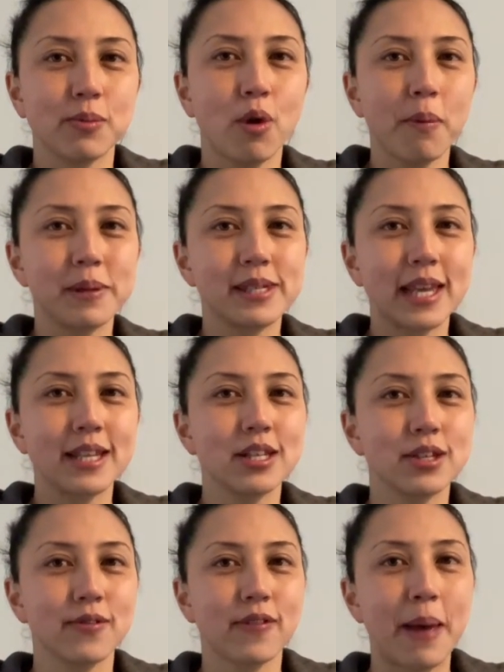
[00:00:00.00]
what
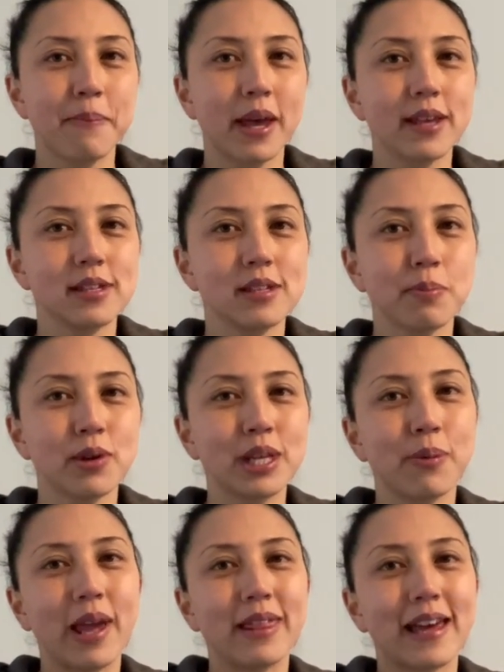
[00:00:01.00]
percentage of that person's body
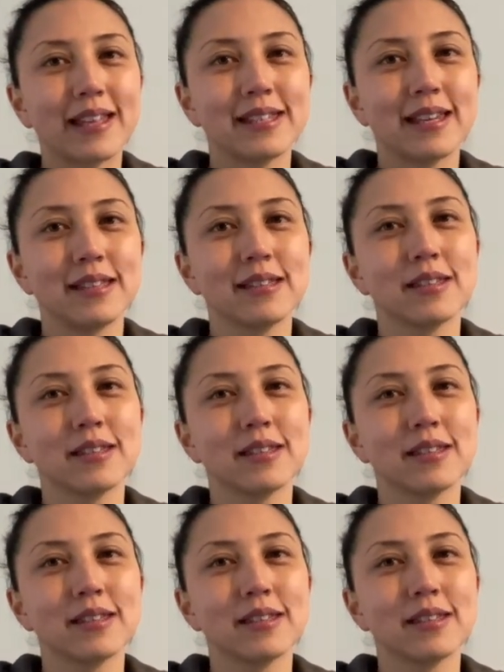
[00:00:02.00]
weight that is.